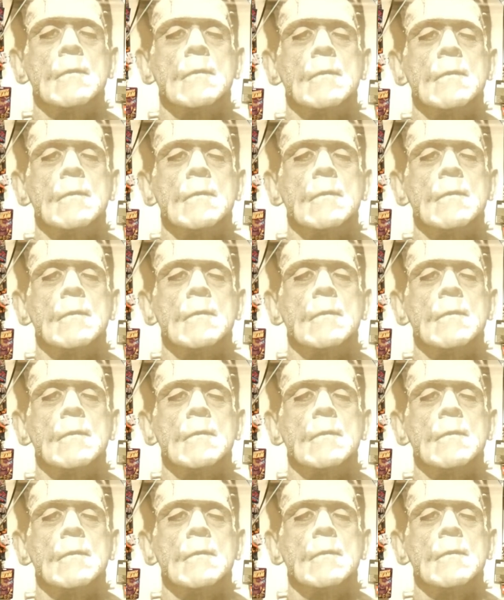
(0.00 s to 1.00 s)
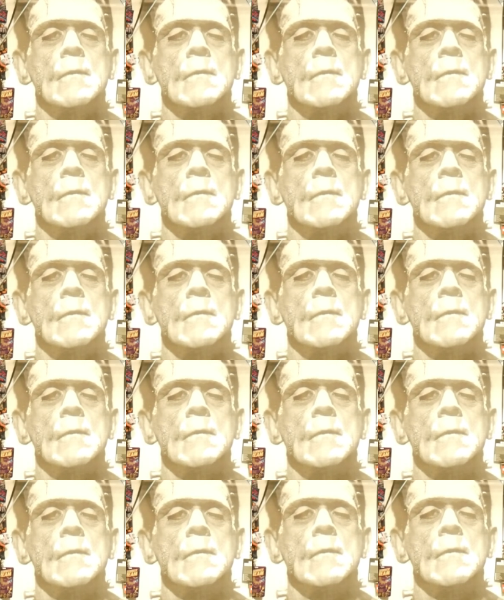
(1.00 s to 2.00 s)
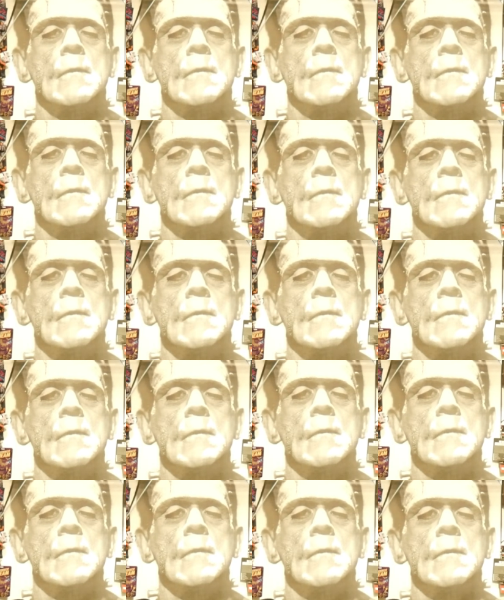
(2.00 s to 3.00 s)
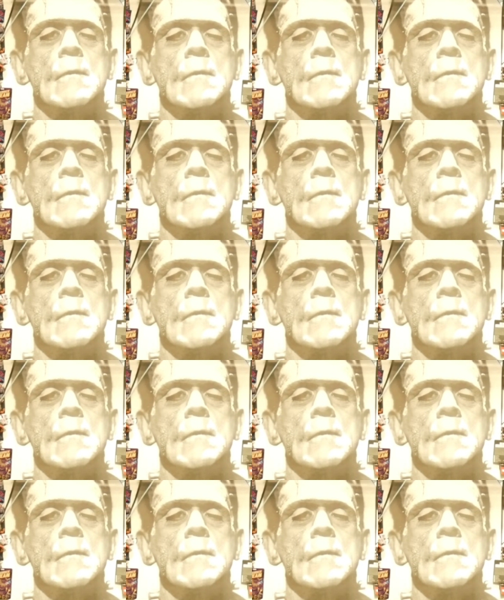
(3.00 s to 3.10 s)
(not speaking)